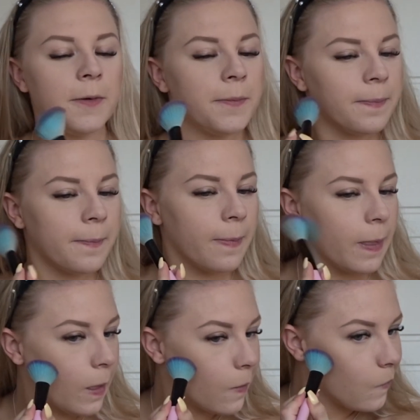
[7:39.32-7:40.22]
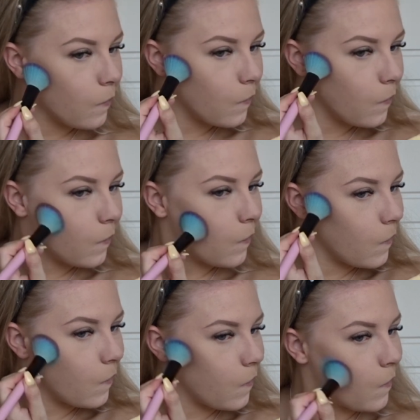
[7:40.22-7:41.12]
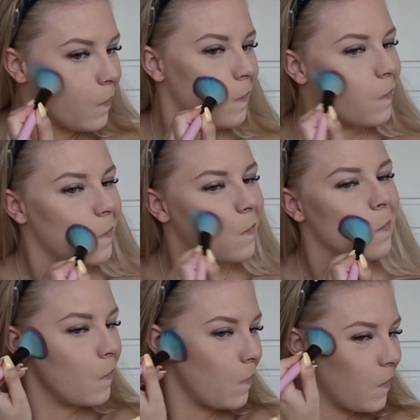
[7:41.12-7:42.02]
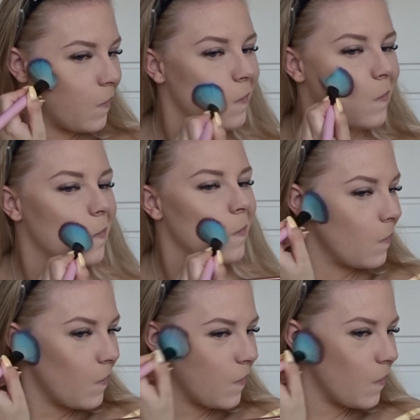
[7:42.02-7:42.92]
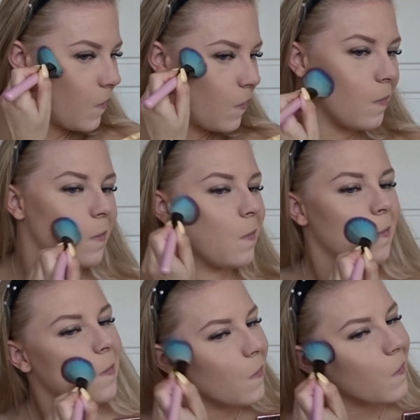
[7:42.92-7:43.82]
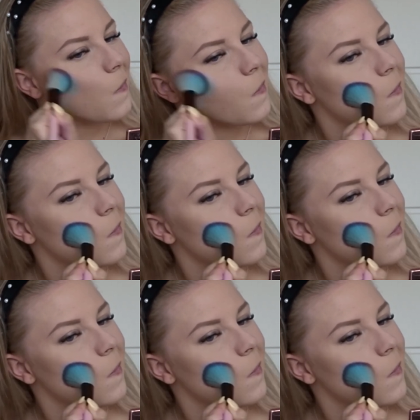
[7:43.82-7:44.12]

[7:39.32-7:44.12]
Nothing is said.